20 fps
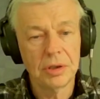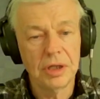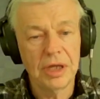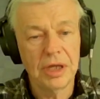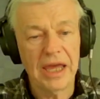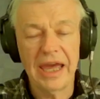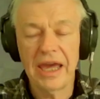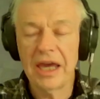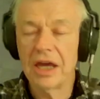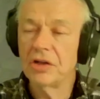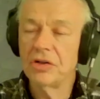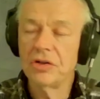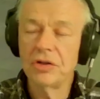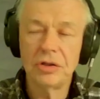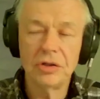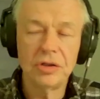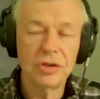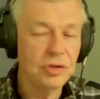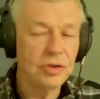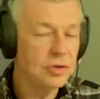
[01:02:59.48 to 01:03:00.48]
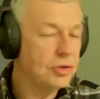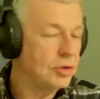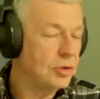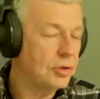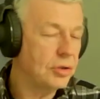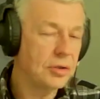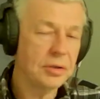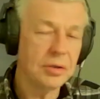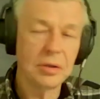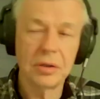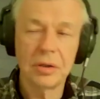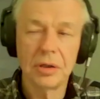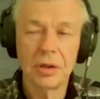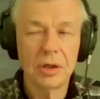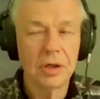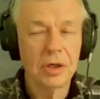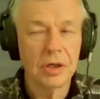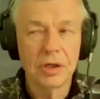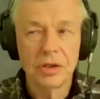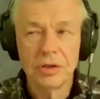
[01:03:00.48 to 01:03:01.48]
And
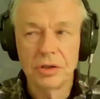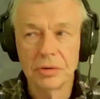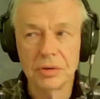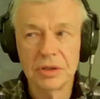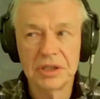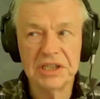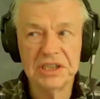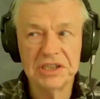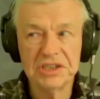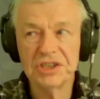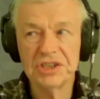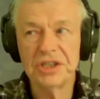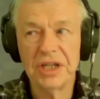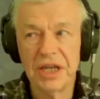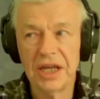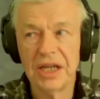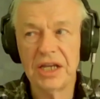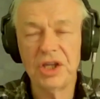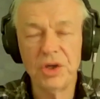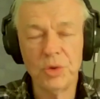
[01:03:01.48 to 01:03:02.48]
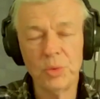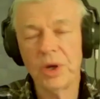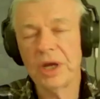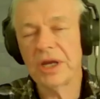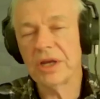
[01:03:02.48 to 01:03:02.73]
there isn't any way